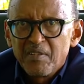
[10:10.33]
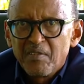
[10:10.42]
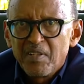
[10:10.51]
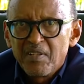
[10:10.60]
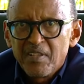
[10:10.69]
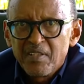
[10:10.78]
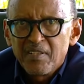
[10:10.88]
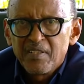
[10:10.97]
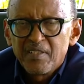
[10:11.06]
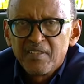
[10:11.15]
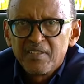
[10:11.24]

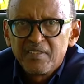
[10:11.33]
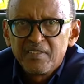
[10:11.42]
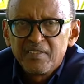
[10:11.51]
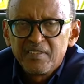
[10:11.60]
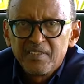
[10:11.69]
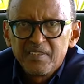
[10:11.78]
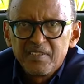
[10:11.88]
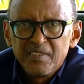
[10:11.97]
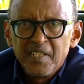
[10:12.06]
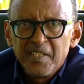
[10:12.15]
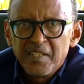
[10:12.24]
rather
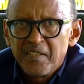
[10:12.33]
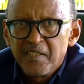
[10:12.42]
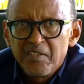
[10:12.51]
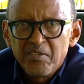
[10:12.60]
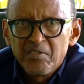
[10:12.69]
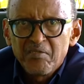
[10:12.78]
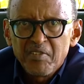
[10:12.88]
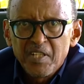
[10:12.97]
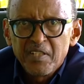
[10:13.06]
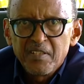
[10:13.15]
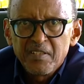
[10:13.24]
the integration of
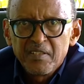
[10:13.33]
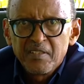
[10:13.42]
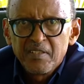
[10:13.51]
that